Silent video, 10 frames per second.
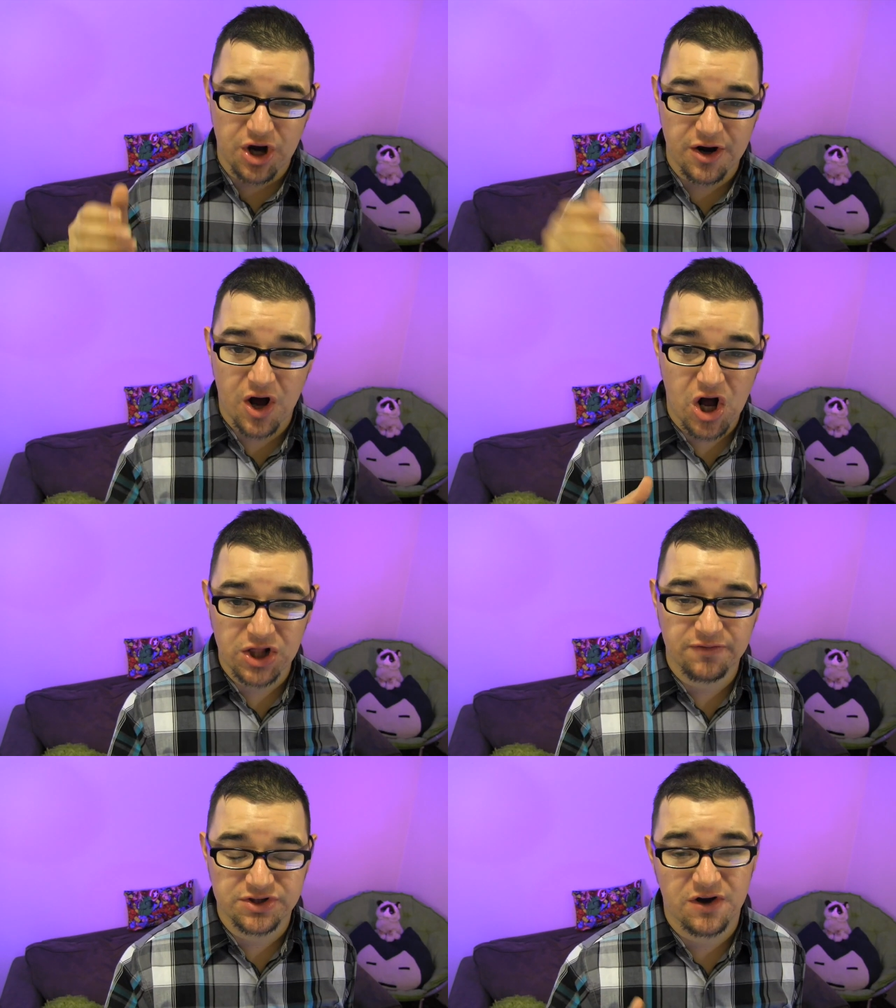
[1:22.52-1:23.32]
John
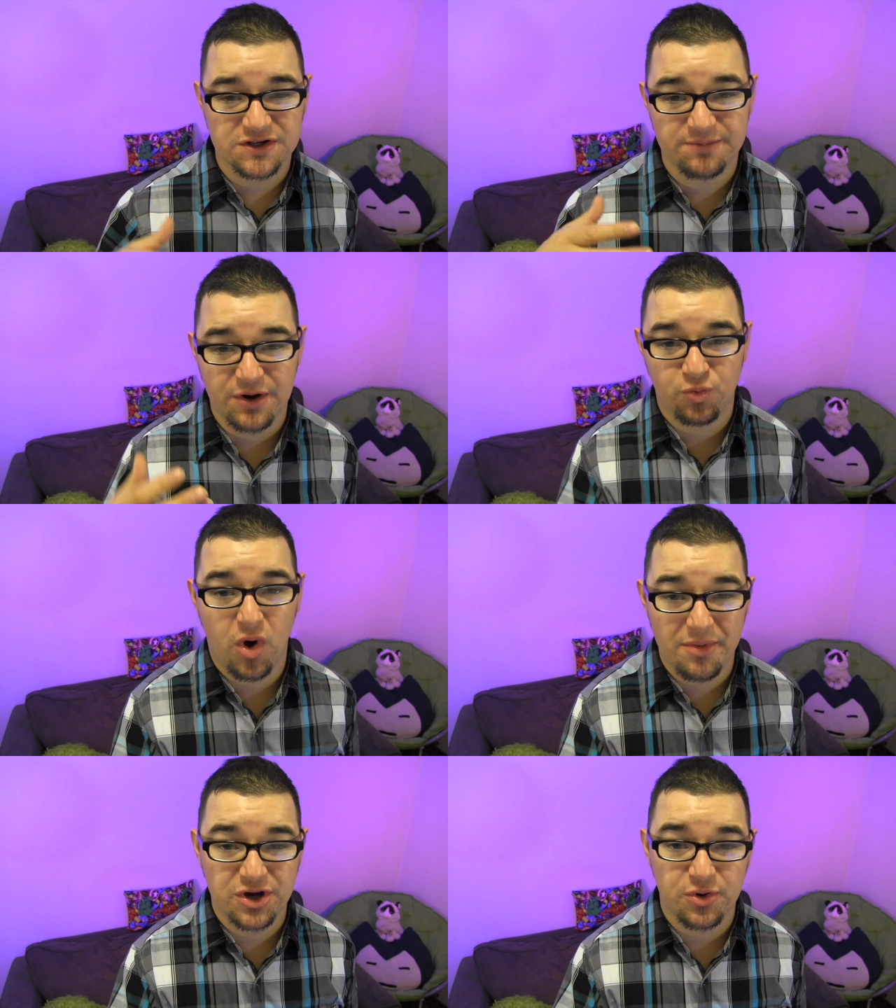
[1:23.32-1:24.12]
Oliver talks about a
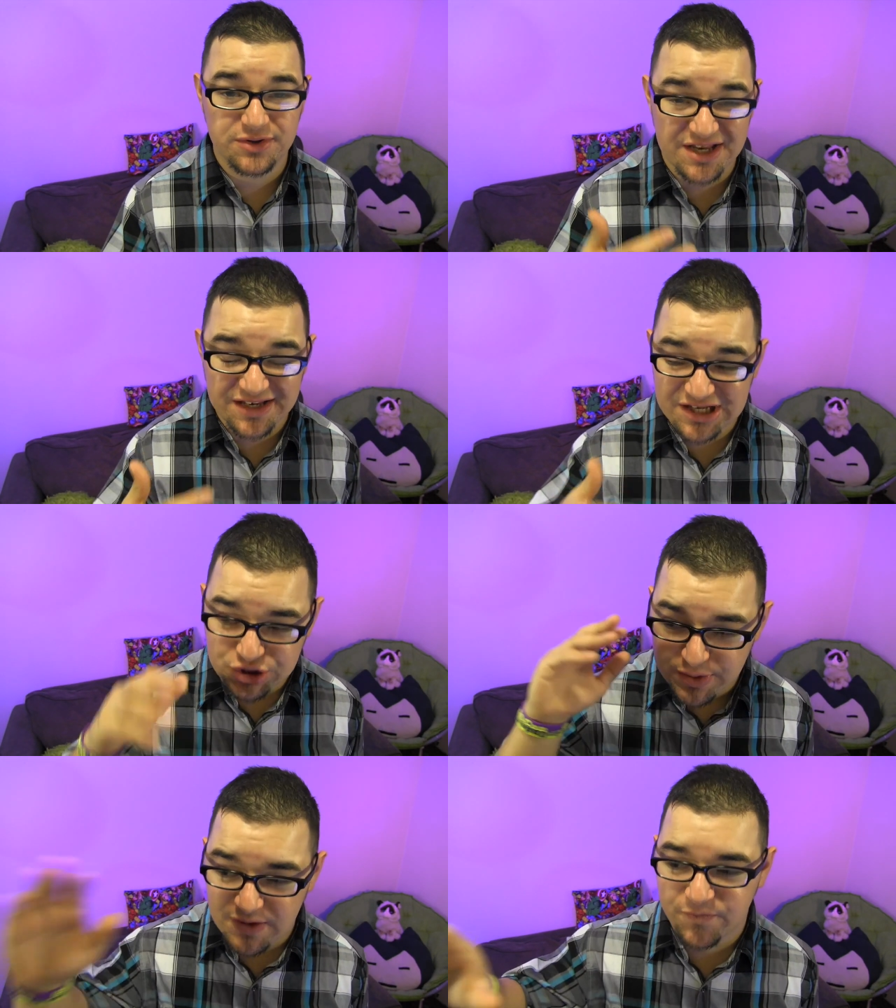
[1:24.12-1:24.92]
woman who didn't
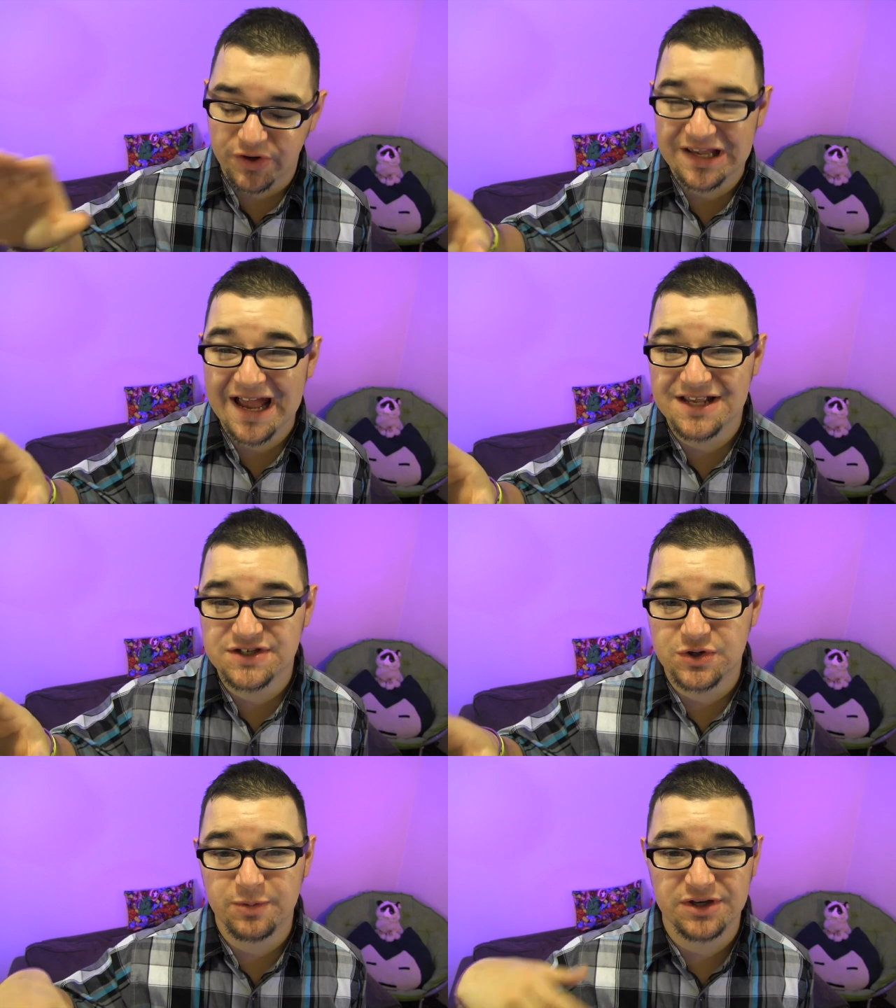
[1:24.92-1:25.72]
get treated for
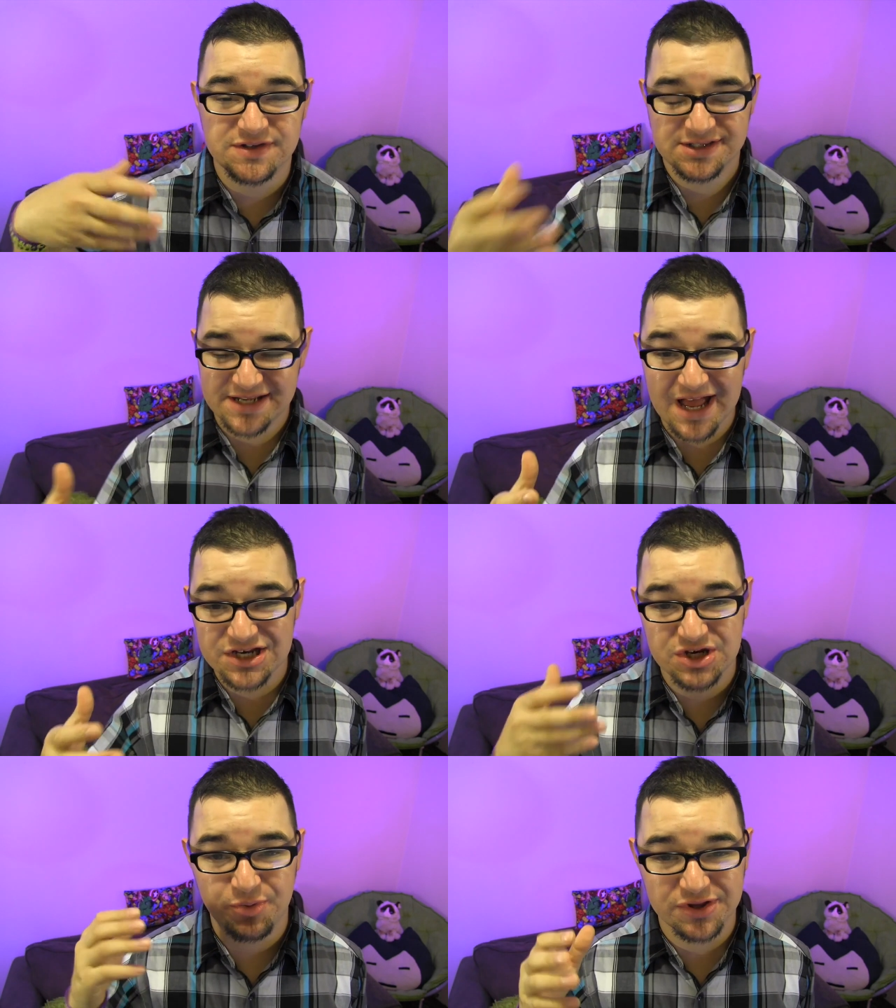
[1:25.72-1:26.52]
cancer because
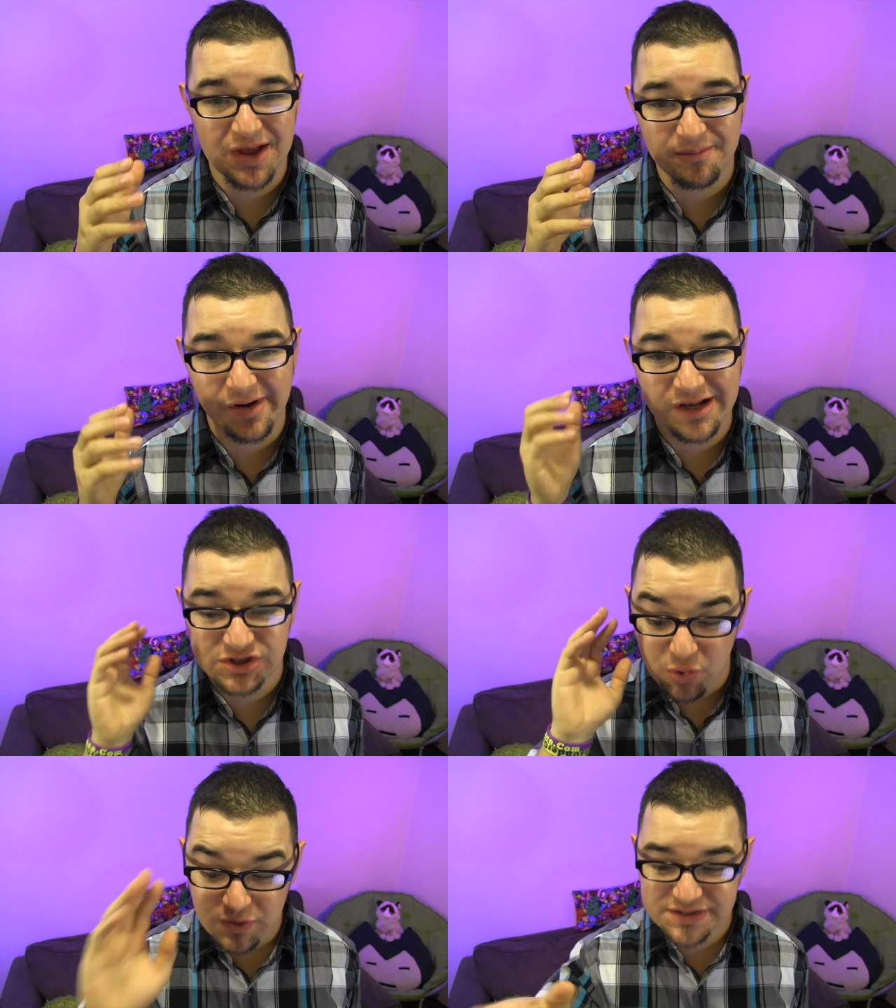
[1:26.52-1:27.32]
instead she put that
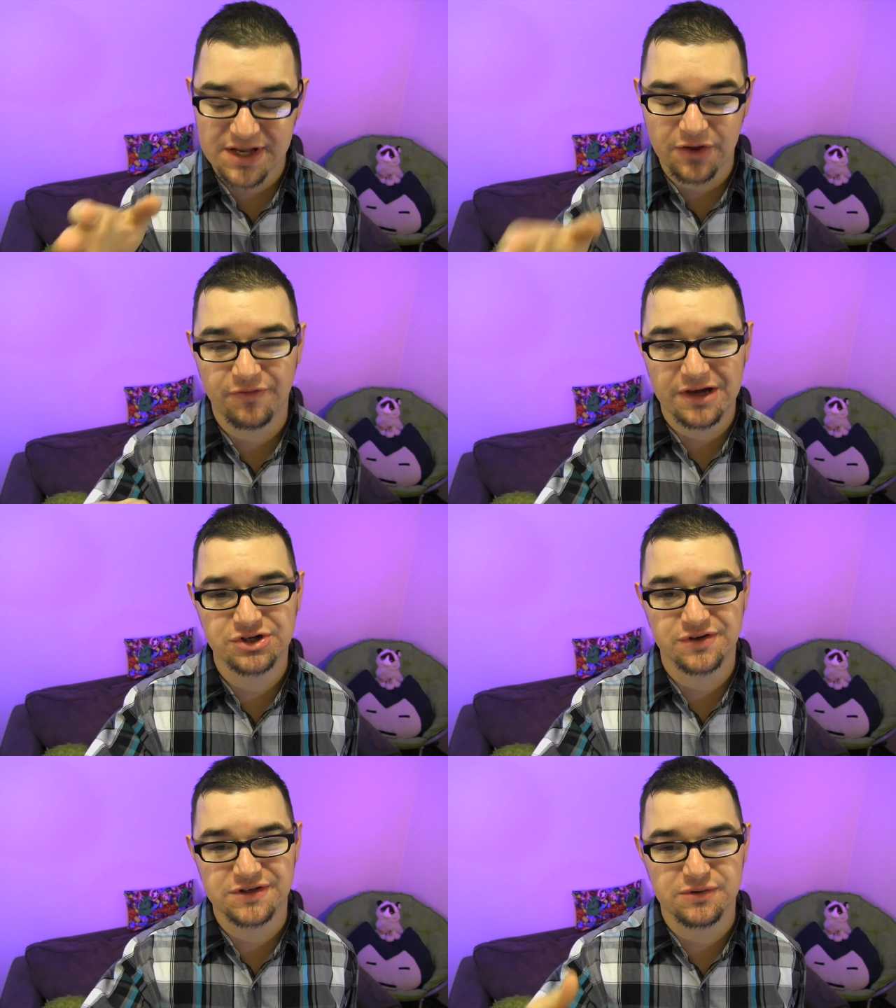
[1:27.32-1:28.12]
money towards a
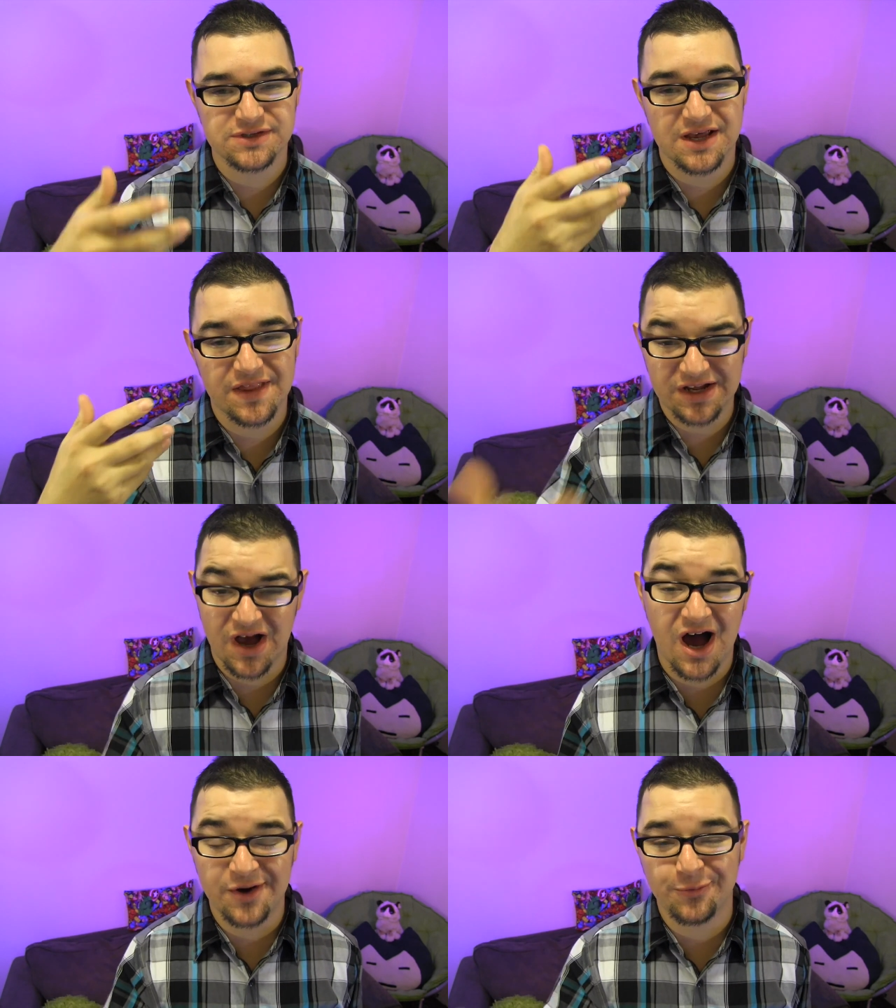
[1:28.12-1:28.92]
televangelist who said
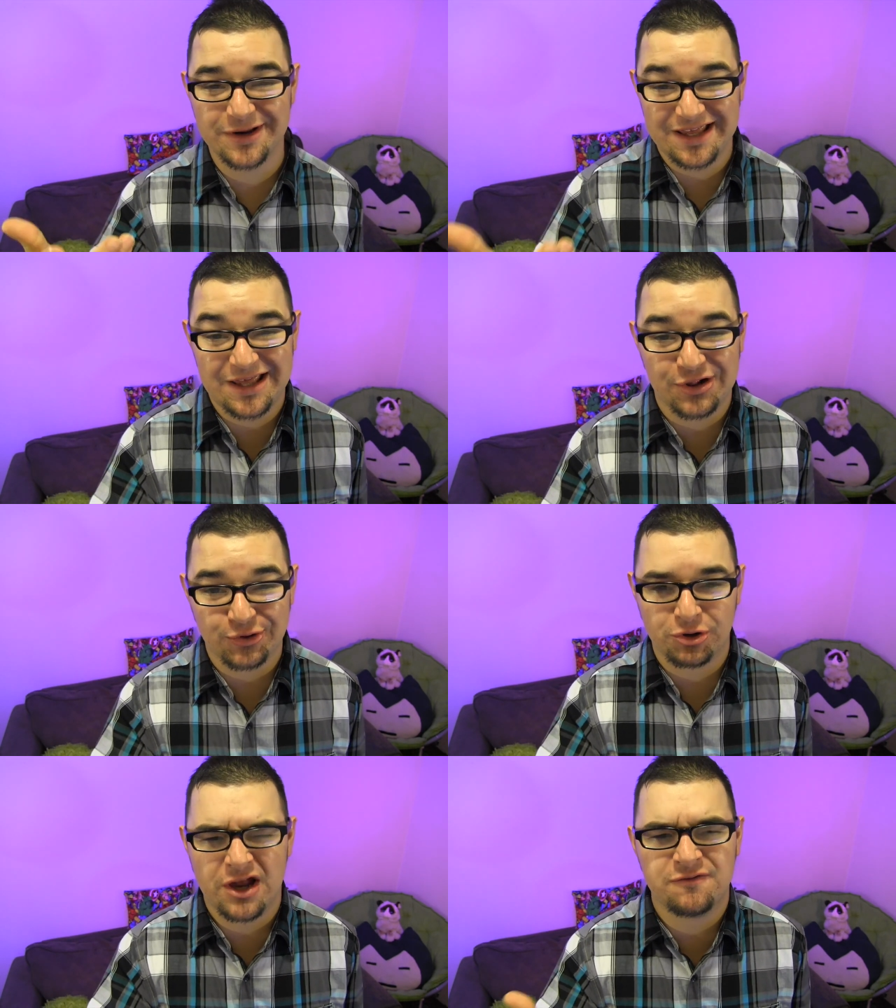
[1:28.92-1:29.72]
that God would
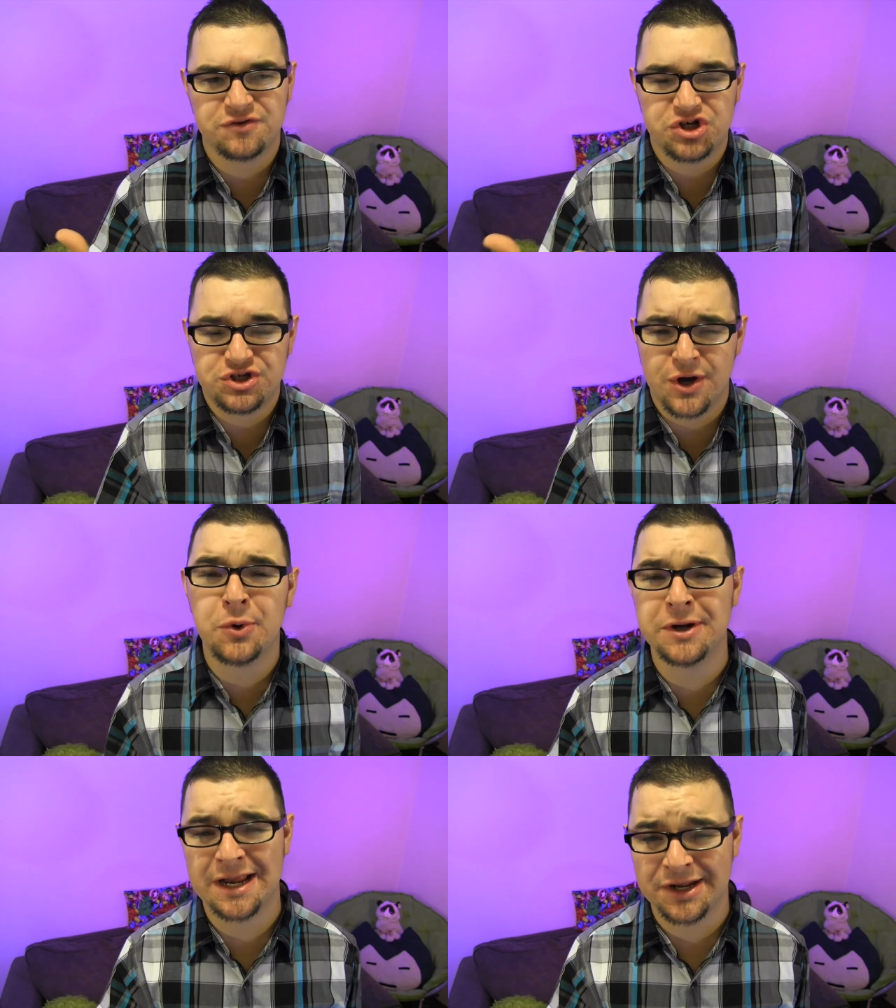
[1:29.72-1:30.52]
heal her if she
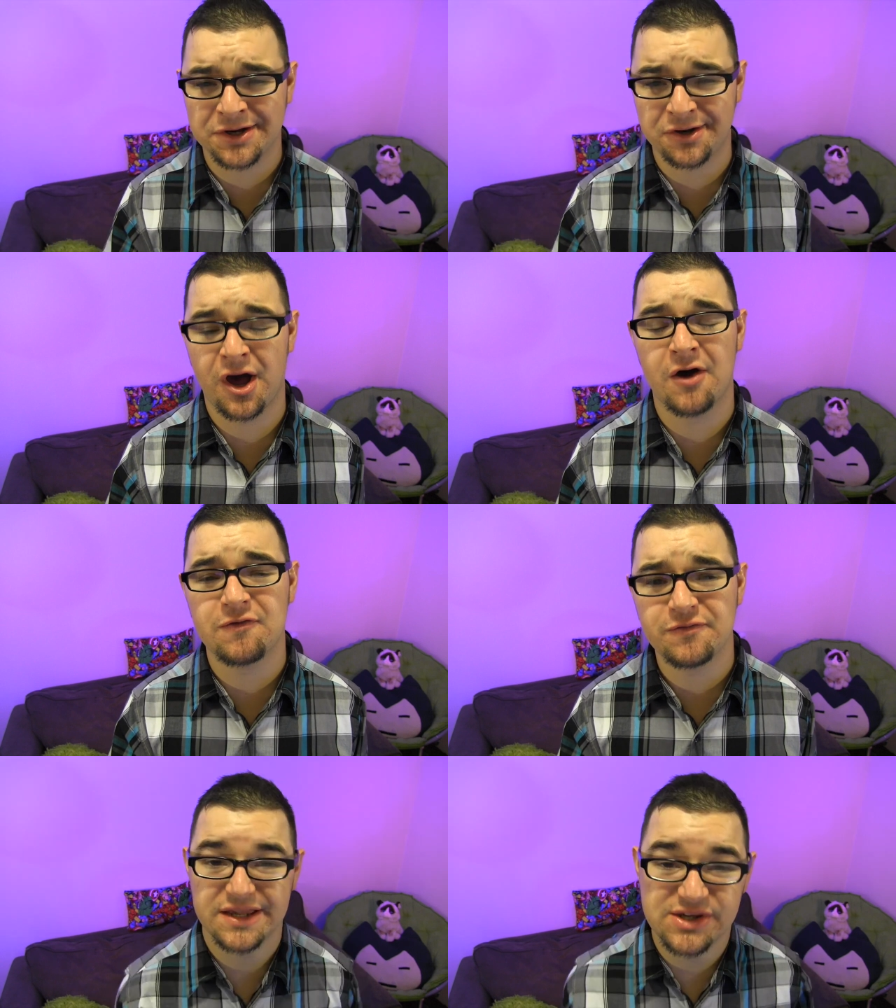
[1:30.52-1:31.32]
donated enough.